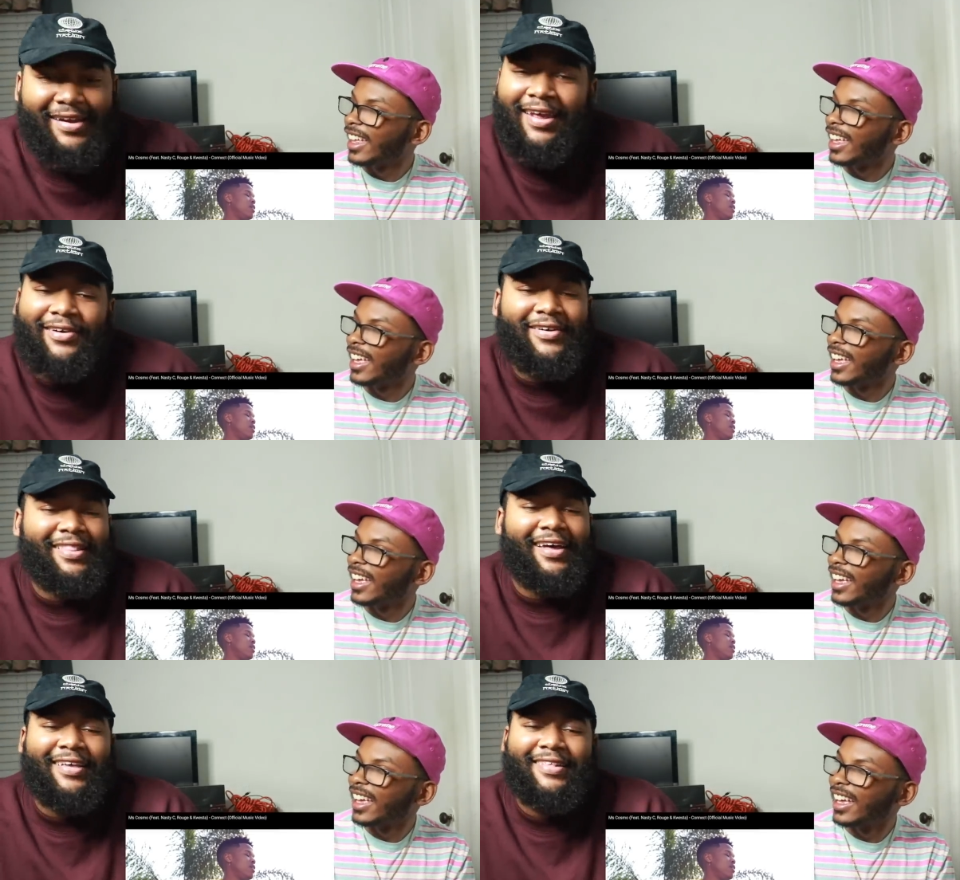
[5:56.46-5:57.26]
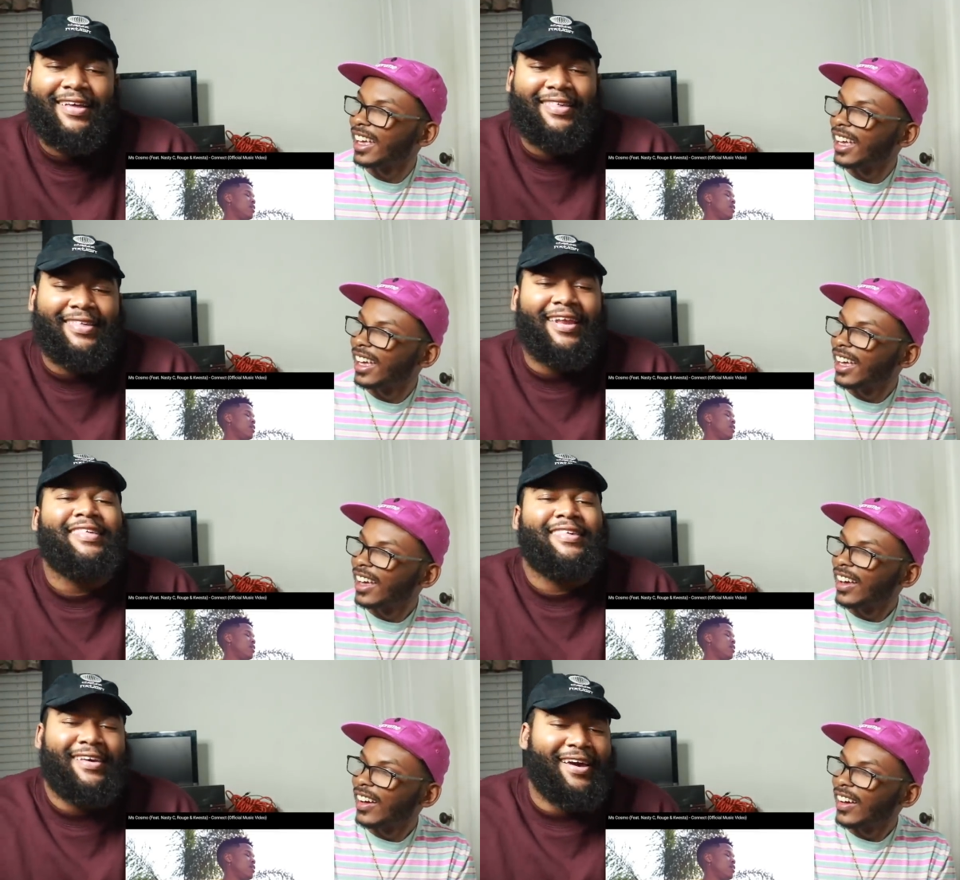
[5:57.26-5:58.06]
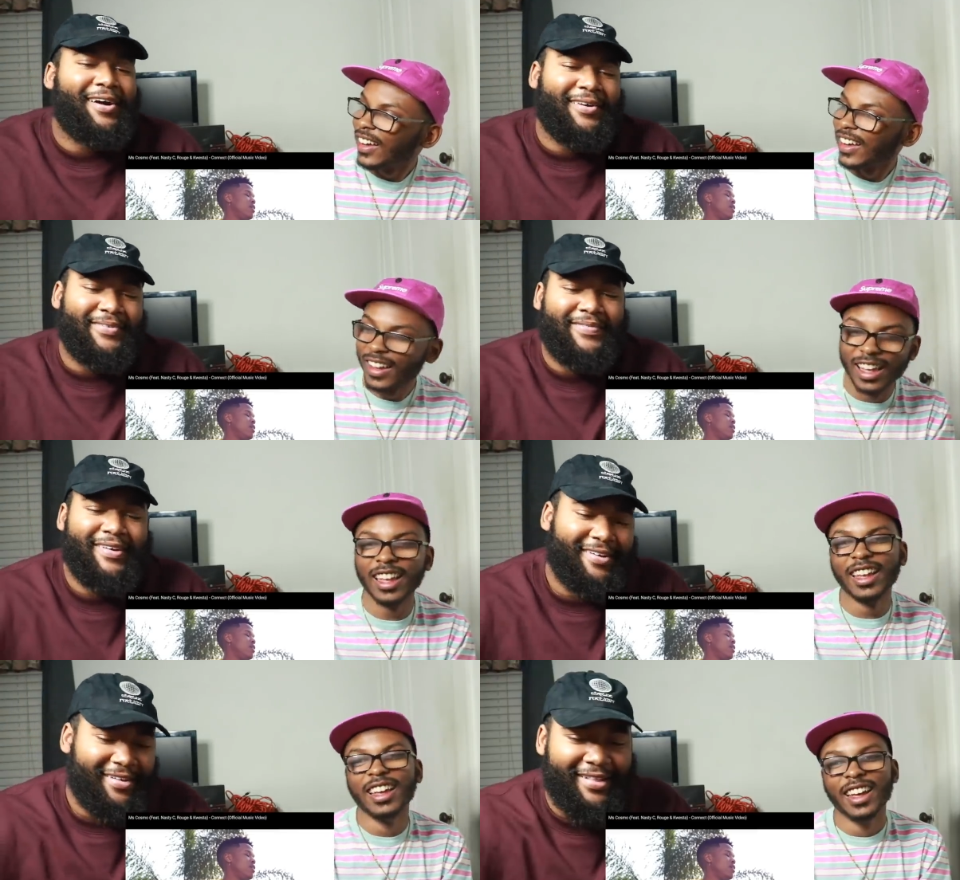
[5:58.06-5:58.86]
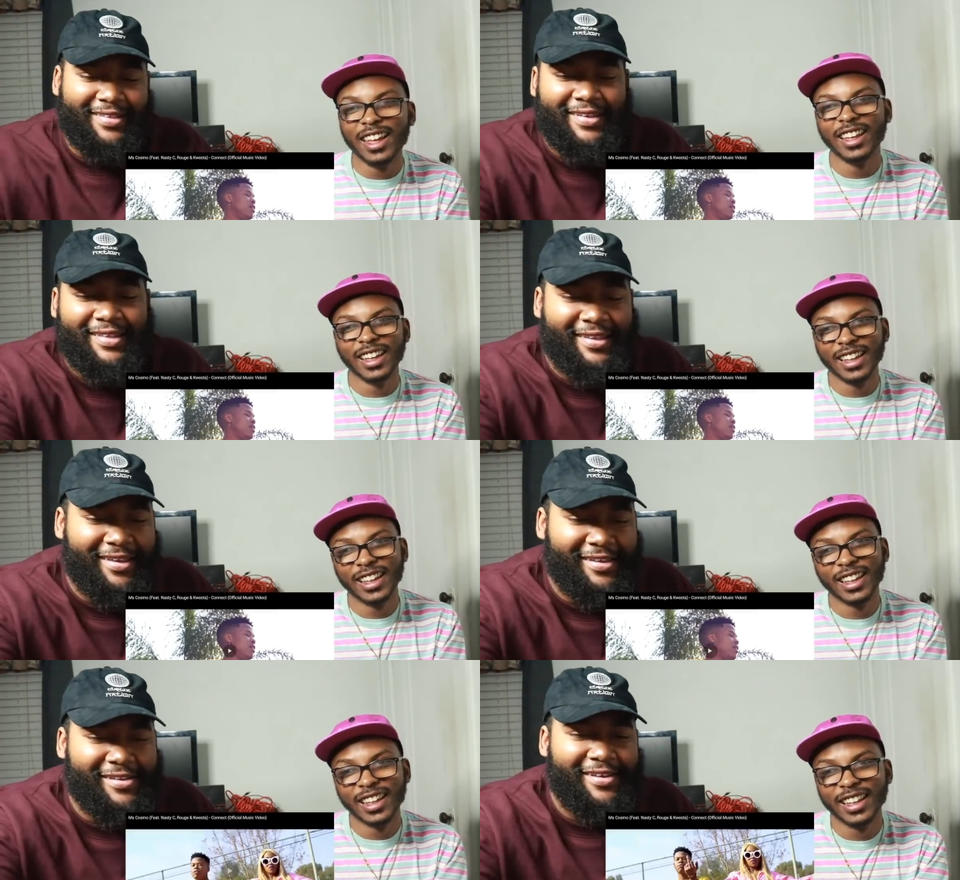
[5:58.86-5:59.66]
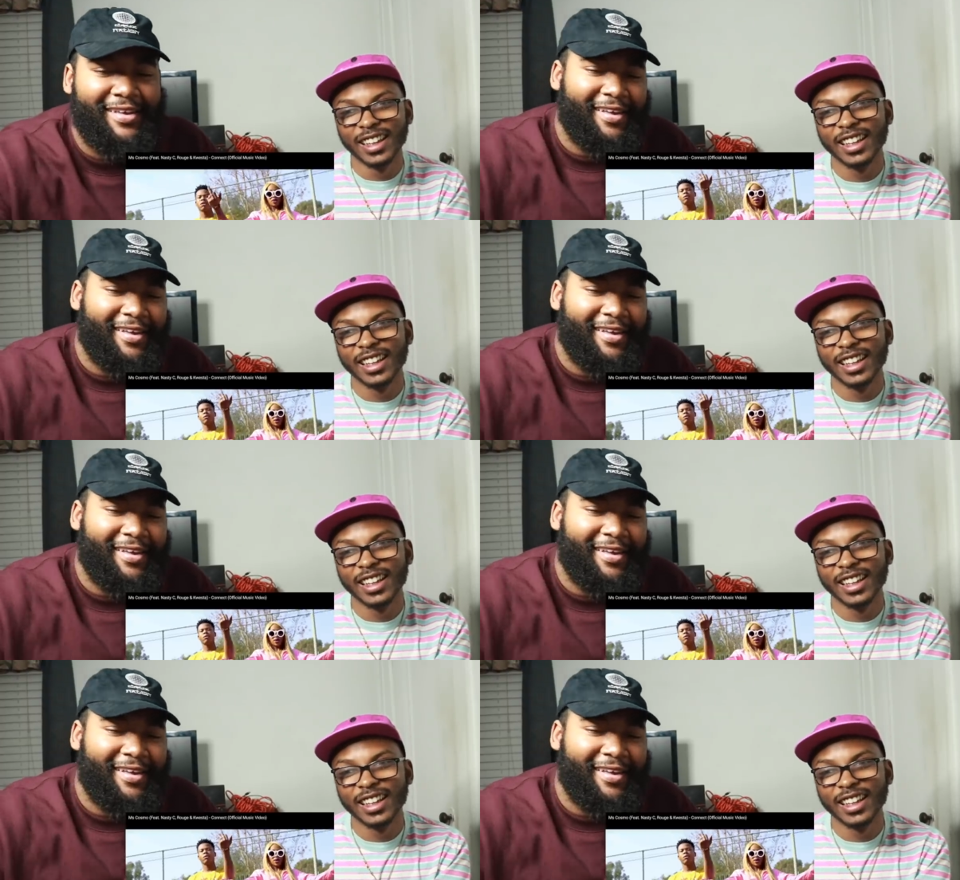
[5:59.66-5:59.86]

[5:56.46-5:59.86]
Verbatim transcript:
Speaker 1: did not realize that shit. That shit cold, bro. Let's continue.